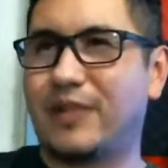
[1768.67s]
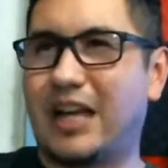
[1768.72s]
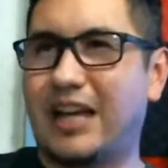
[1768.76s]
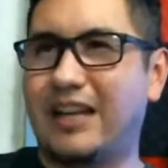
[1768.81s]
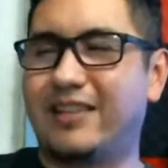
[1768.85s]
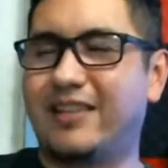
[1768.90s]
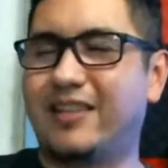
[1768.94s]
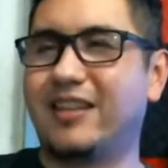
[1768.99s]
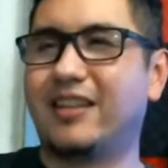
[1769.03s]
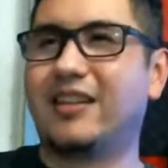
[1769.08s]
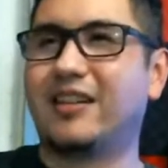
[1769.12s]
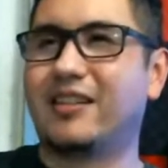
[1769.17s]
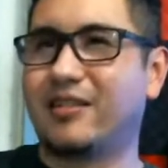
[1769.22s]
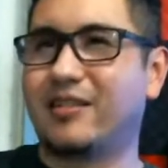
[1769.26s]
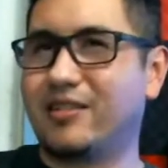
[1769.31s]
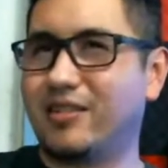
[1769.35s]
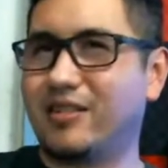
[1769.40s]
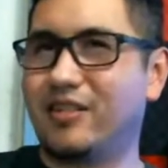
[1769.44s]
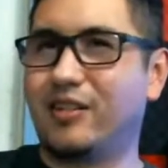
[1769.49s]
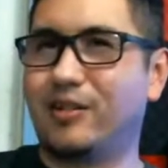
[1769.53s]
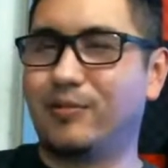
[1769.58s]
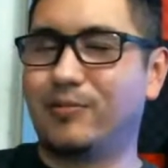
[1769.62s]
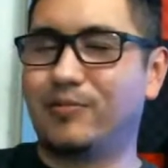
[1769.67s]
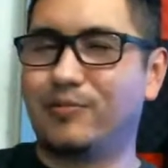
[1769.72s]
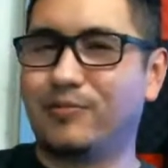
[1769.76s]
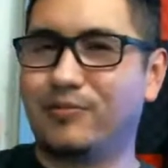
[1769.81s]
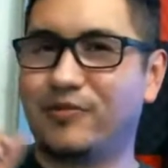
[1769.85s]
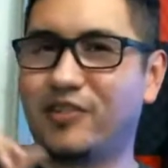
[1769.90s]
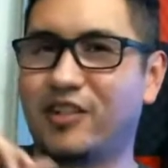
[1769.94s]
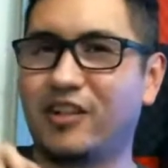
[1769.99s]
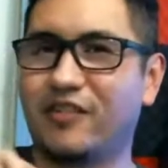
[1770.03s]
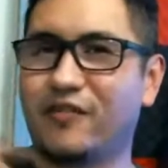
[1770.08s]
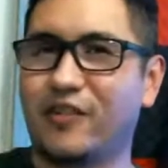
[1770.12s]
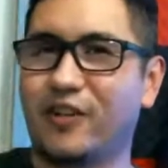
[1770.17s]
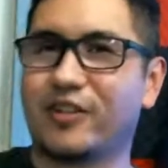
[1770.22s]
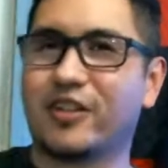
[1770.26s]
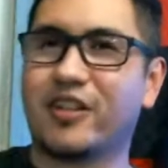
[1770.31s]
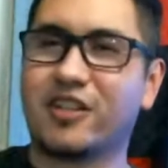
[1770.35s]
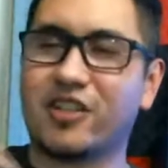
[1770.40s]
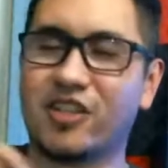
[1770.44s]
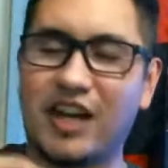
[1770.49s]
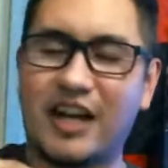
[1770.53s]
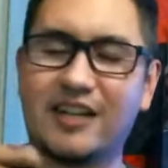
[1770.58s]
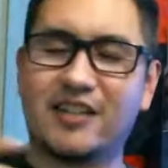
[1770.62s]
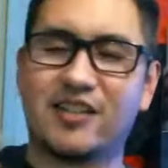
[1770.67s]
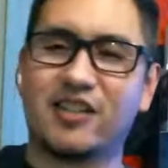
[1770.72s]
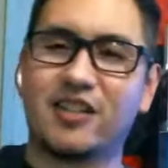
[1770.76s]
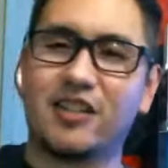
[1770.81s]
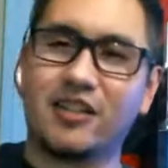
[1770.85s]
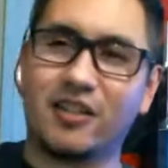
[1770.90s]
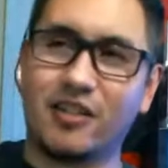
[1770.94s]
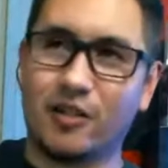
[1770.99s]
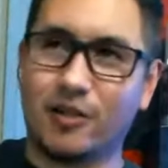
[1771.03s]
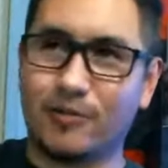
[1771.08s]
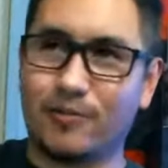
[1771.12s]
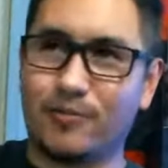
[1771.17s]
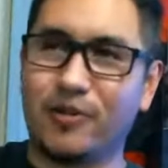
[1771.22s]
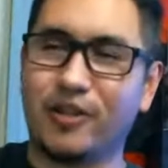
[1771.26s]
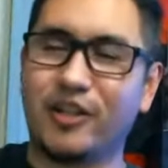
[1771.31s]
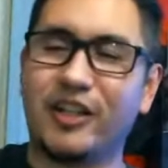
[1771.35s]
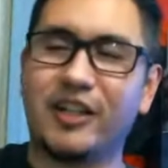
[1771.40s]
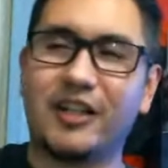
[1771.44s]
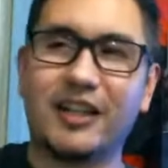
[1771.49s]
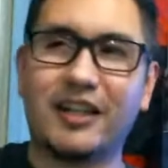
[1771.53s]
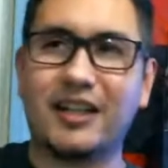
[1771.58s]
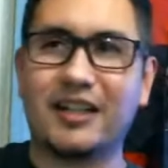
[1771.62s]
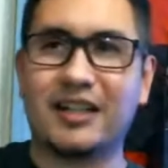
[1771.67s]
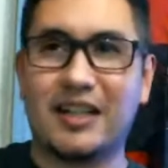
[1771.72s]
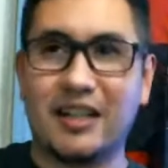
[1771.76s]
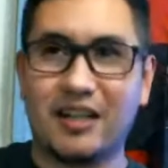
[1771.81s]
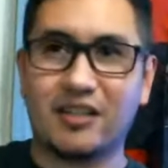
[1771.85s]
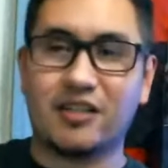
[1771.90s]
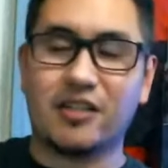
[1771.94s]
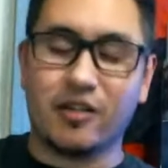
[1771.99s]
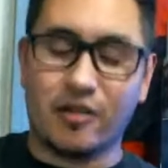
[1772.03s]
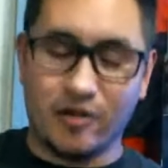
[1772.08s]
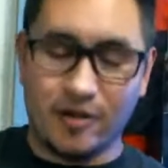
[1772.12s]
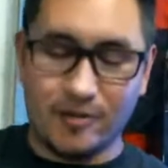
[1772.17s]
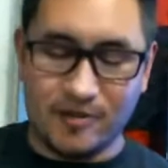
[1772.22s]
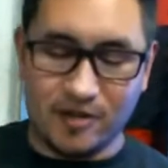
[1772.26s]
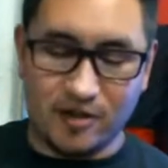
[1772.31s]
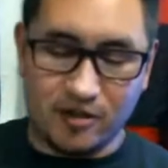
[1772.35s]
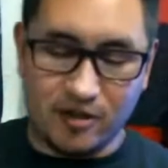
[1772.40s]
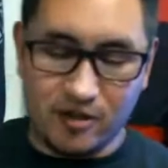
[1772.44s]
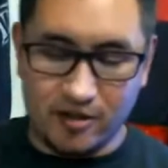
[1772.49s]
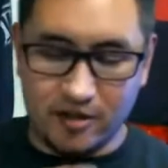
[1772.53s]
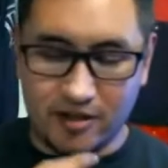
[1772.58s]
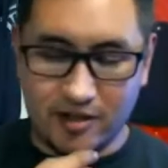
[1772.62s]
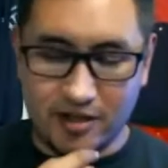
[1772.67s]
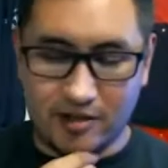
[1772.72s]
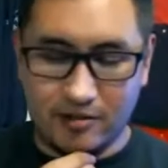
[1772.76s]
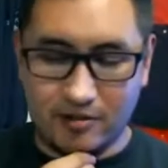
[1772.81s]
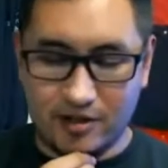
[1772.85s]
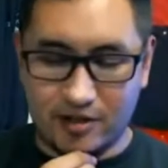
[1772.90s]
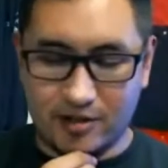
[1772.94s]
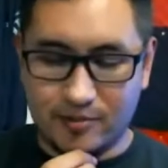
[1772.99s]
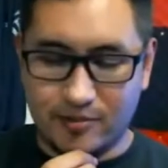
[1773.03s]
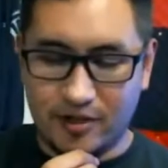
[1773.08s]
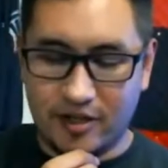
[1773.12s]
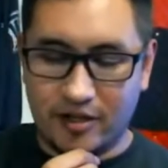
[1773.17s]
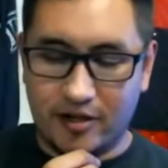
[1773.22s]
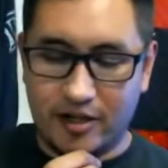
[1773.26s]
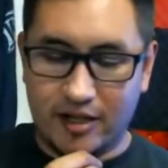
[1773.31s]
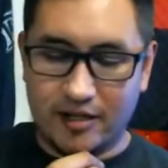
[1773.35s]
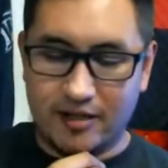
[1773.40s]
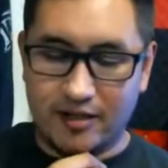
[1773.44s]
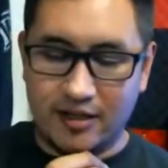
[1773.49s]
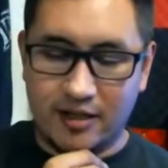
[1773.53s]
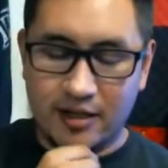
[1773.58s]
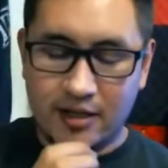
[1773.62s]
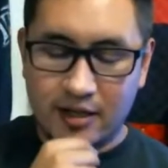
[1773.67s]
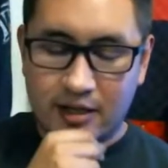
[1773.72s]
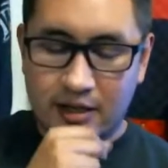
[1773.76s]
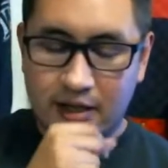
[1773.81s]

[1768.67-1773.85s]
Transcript: I think, convert the change that you're putting into cryptocurrency, which is pretty crazy.